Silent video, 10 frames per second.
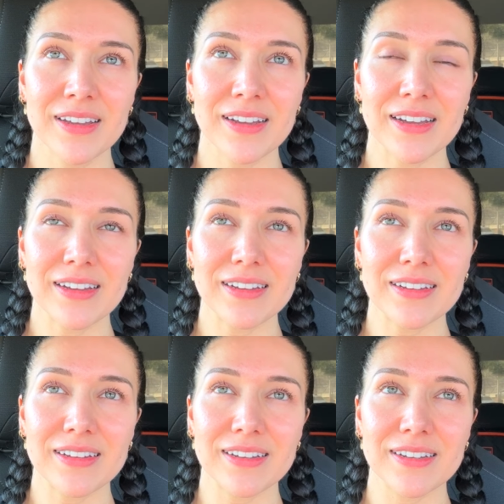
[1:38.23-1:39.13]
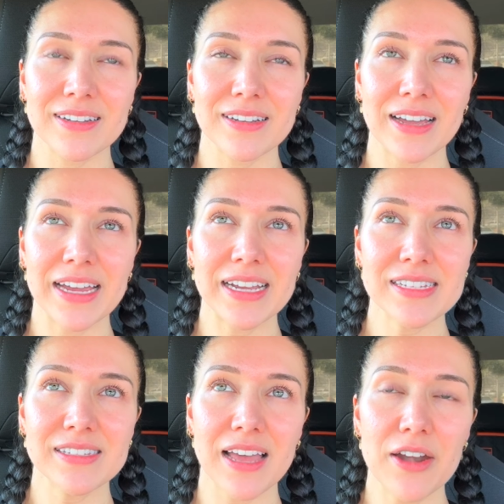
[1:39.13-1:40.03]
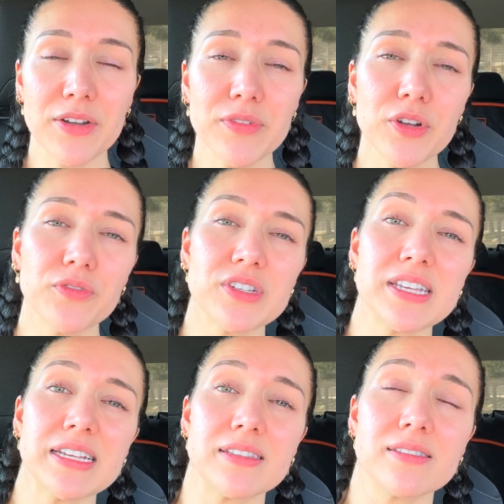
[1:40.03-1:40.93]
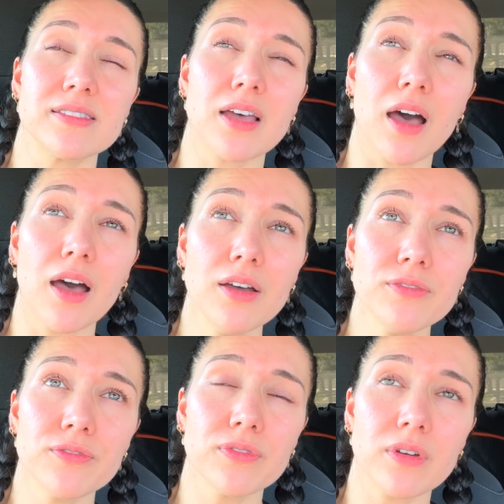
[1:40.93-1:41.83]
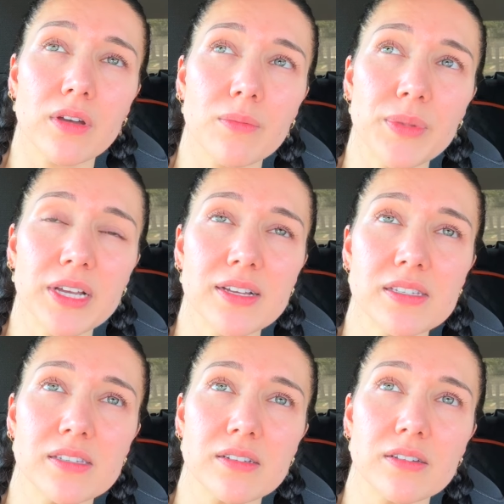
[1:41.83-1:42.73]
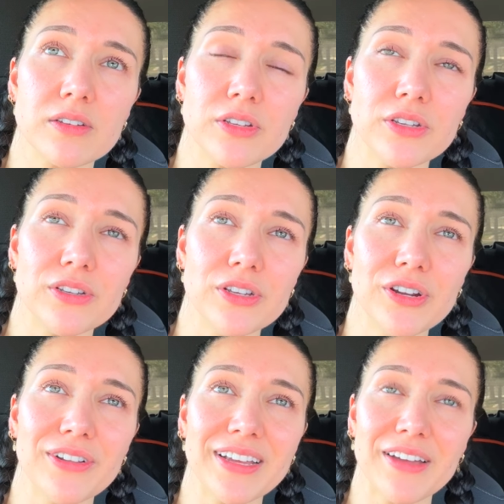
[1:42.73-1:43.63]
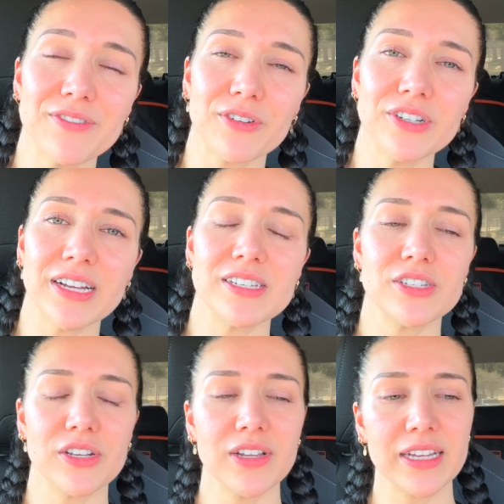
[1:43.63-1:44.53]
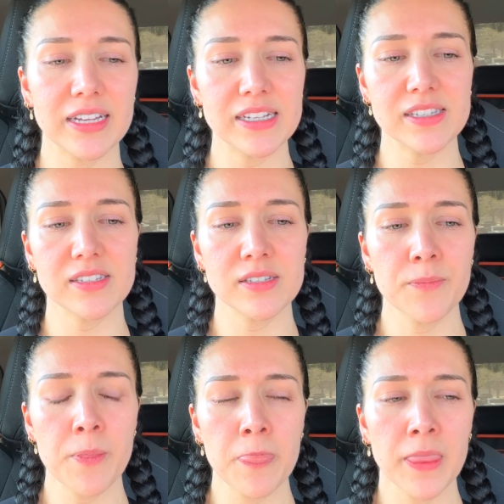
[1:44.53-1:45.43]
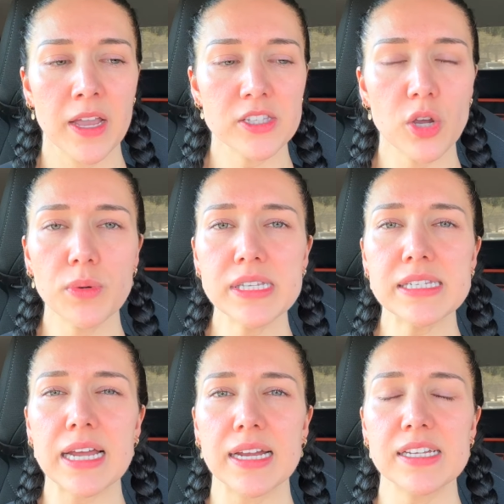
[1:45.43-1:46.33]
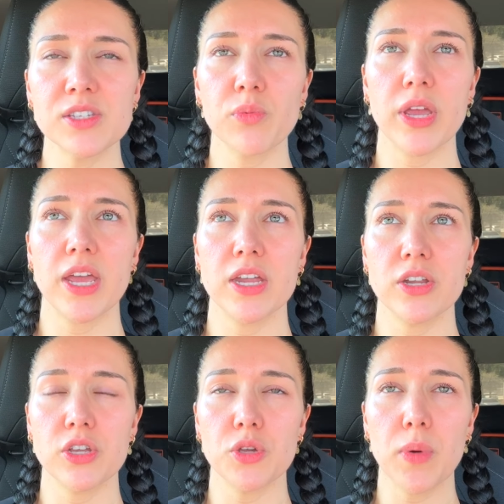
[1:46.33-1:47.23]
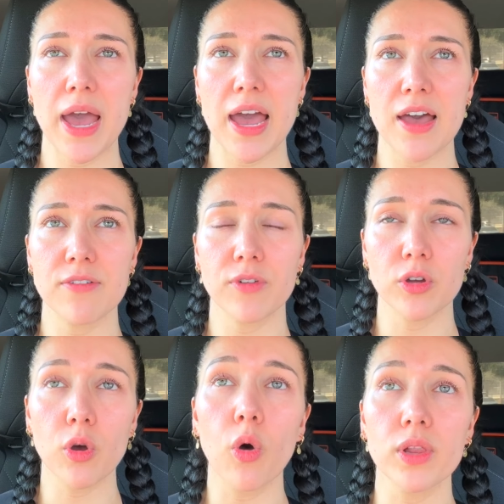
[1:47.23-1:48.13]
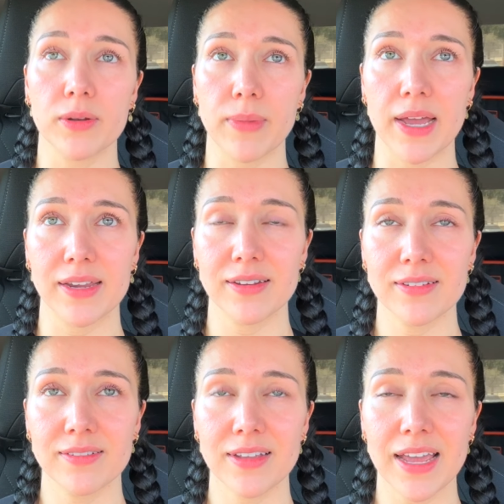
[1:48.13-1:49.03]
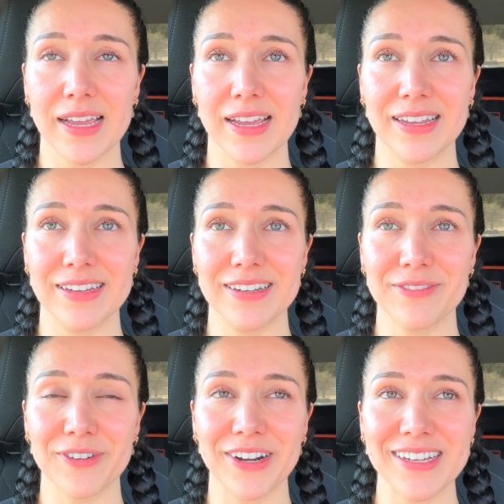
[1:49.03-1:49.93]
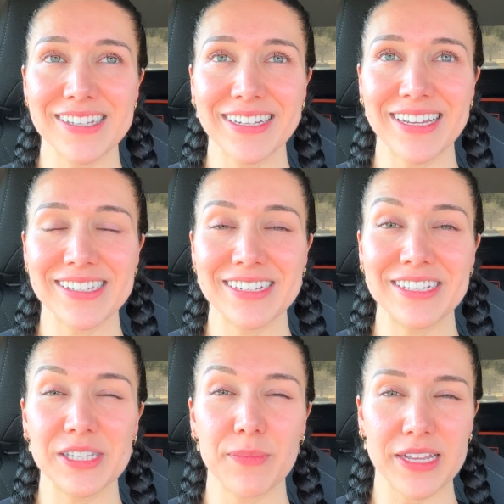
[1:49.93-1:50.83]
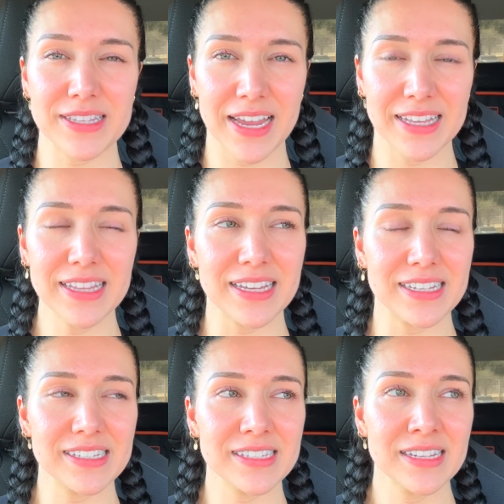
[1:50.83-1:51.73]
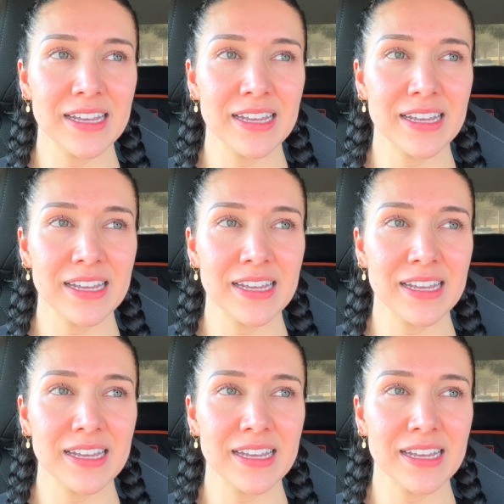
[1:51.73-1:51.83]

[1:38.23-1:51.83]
I guess, I don't even know if to say tough because, like I've told you guys too, like it's always nice when you have a goal in mind. And for us, I guess, to just maintain this,